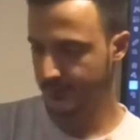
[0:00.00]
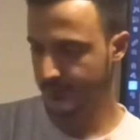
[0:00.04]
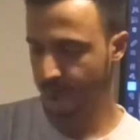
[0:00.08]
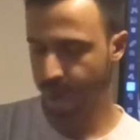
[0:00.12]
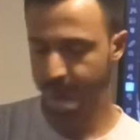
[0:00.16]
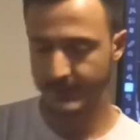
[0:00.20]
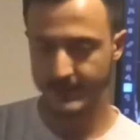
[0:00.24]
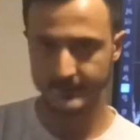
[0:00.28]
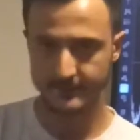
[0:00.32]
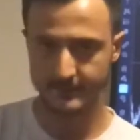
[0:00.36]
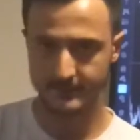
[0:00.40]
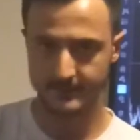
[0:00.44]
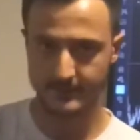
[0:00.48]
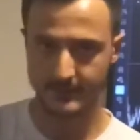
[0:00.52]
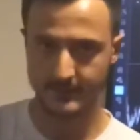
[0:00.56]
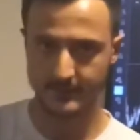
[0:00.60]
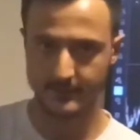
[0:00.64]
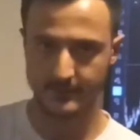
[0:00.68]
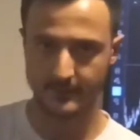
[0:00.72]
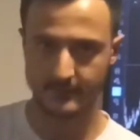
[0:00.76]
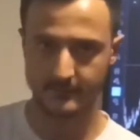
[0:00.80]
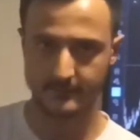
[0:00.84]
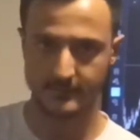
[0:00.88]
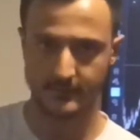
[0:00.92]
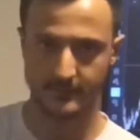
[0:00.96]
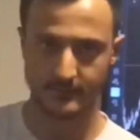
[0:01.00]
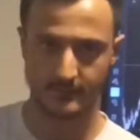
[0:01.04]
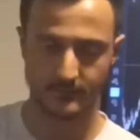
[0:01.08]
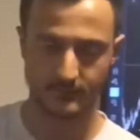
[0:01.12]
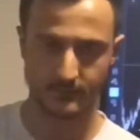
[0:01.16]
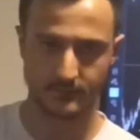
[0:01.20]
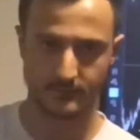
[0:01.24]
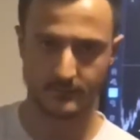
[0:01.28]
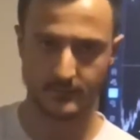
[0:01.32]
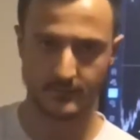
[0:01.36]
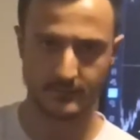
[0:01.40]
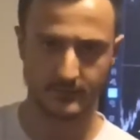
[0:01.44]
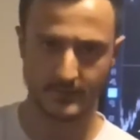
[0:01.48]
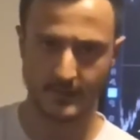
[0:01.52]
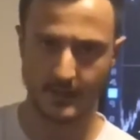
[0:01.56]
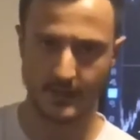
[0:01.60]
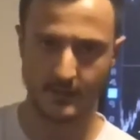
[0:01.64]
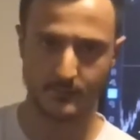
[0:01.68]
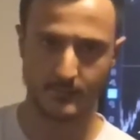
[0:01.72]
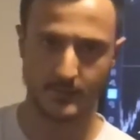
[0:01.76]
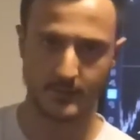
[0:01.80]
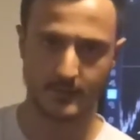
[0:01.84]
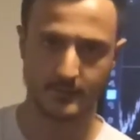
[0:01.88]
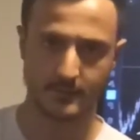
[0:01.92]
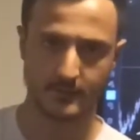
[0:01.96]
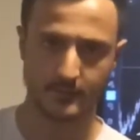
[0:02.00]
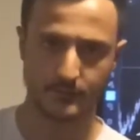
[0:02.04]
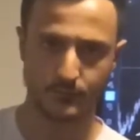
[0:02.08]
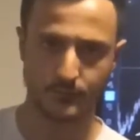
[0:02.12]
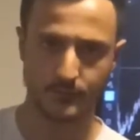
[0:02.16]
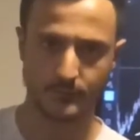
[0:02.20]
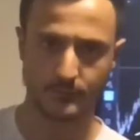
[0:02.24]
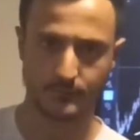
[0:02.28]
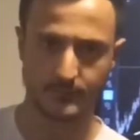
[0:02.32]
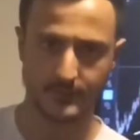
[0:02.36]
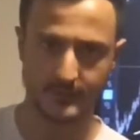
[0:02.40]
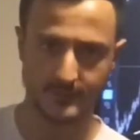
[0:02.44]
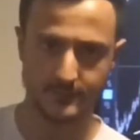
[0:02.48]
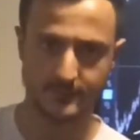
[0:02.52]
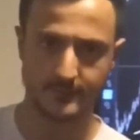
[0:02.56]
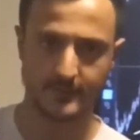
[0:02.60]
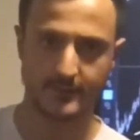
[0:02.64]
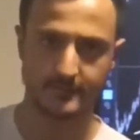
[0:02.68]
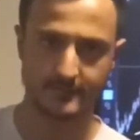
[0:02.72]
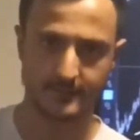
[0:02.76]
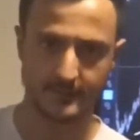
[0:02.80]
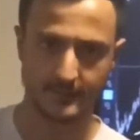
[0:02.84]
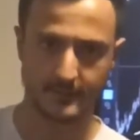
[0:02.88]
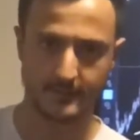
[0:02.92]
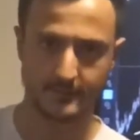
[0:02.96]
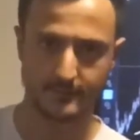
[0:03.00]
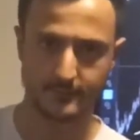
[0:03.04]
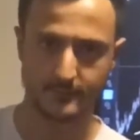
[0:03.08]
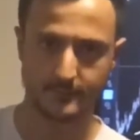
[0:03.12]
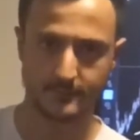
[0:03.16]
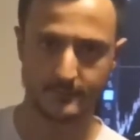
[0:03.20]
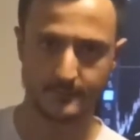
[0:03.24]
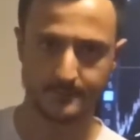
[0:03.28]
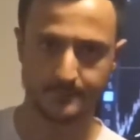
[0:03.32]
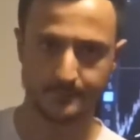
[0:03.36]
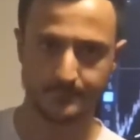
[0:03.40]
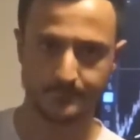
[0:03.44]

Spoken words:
I rather think is that the entire market will retrace a little,